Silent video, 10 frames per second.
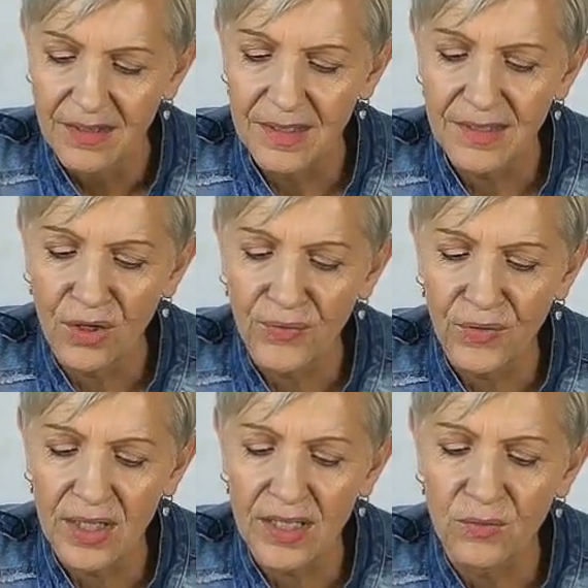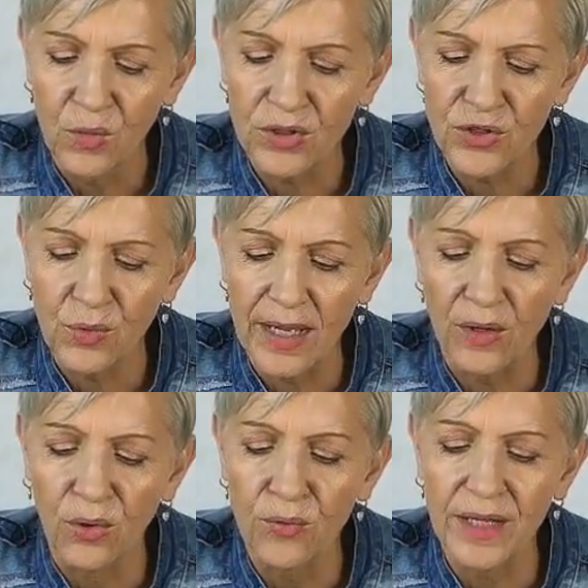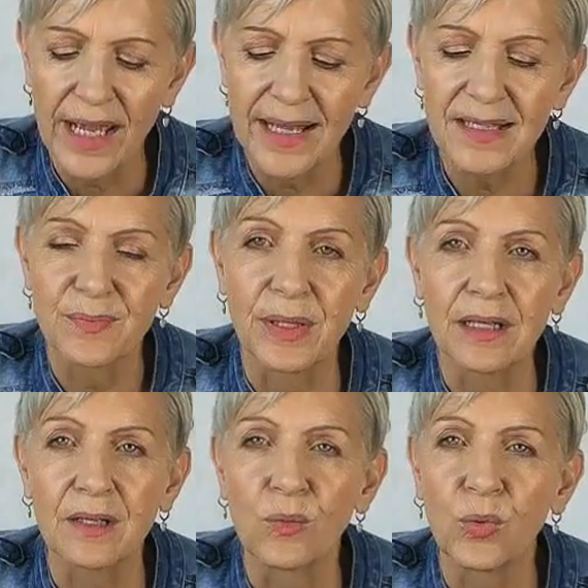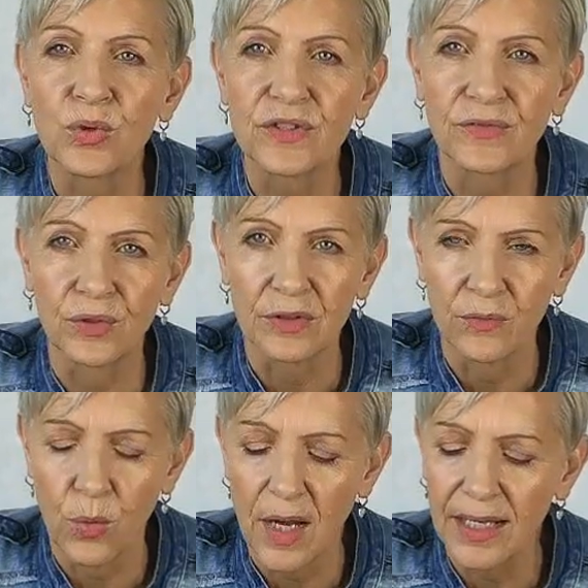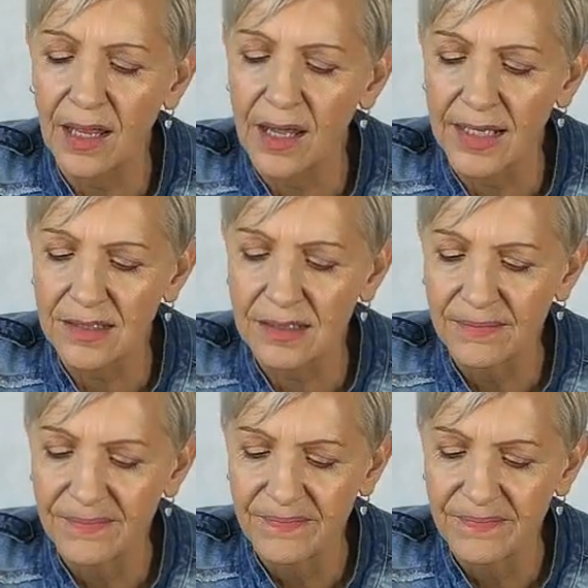This offering can wash away all that has been in a waterfall of white light.